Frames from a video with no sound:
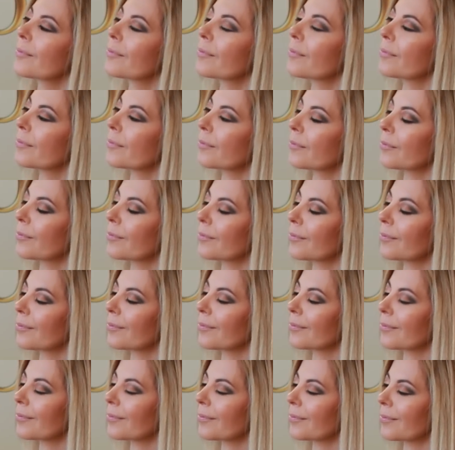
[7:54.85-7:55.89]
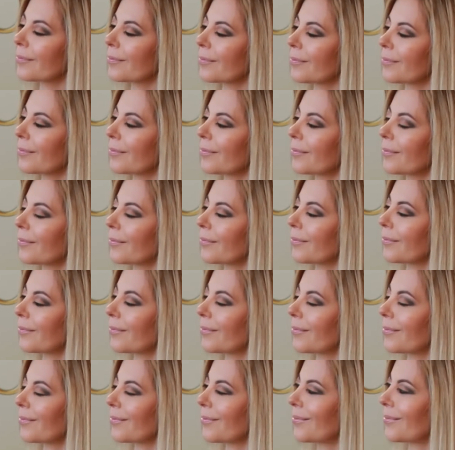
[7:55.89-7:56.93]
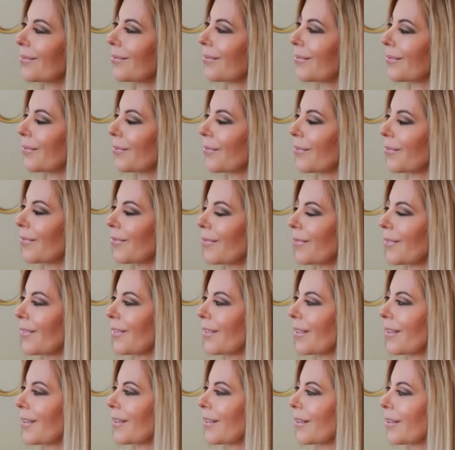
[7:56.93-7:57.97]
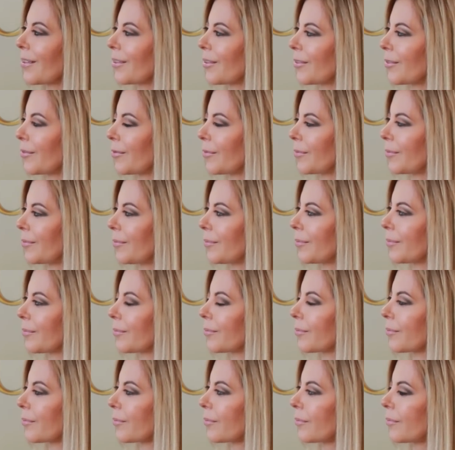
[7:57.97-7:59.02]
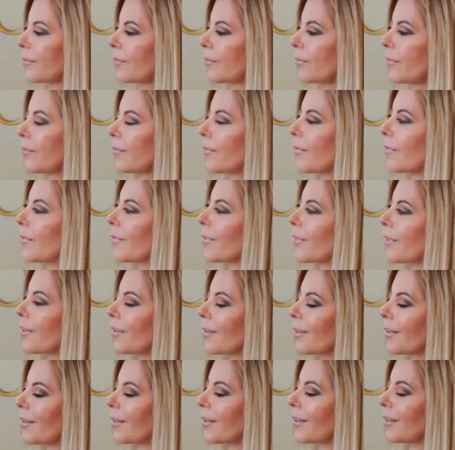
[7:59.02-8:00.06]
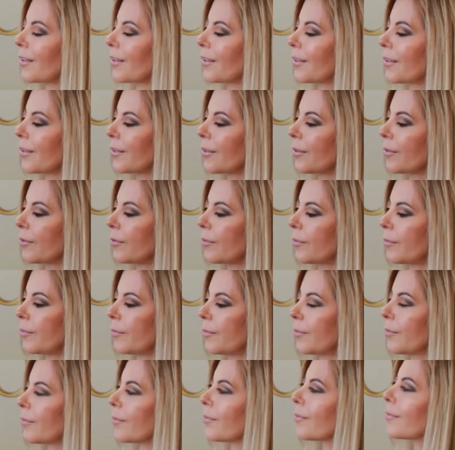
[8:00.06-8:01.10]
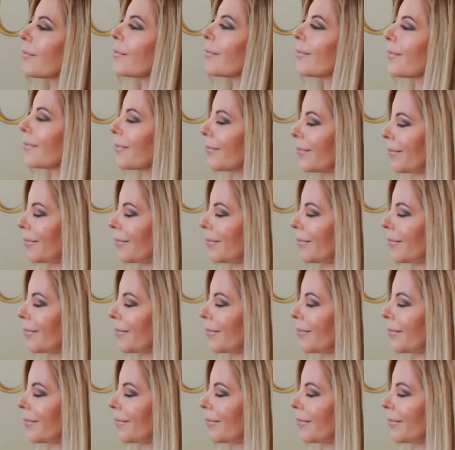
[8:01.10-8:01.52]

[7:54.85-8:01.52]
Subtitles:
This person isn't speaking.